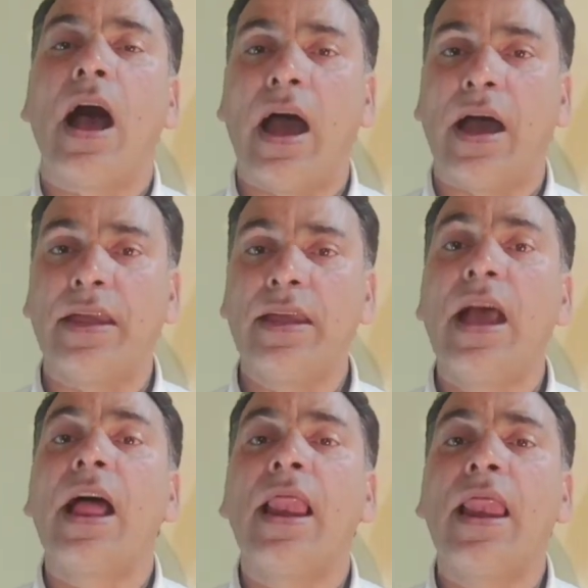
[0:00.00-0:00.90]

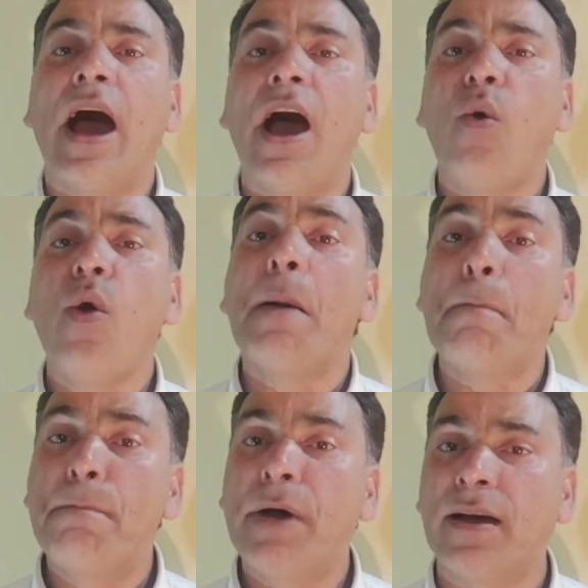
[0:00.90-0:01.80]
I love
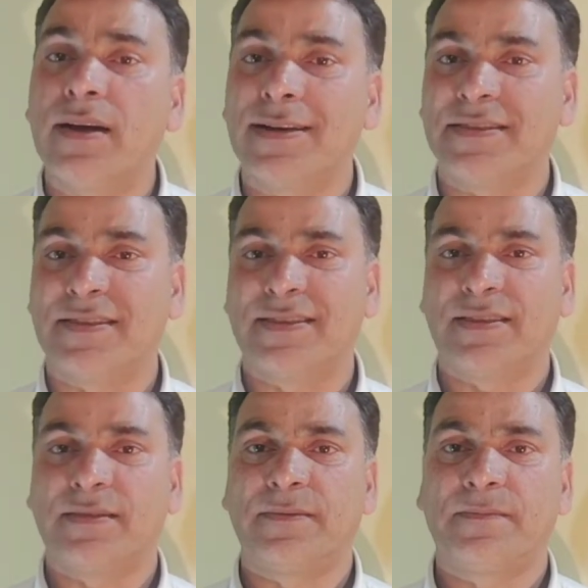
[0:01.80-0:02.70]

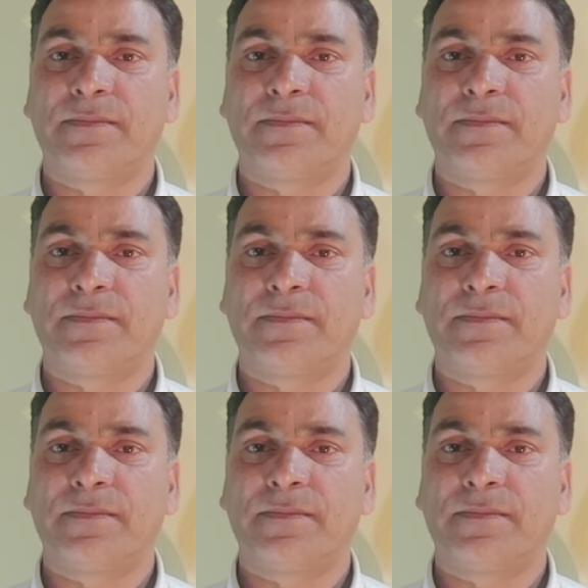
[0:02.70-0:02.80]
birds.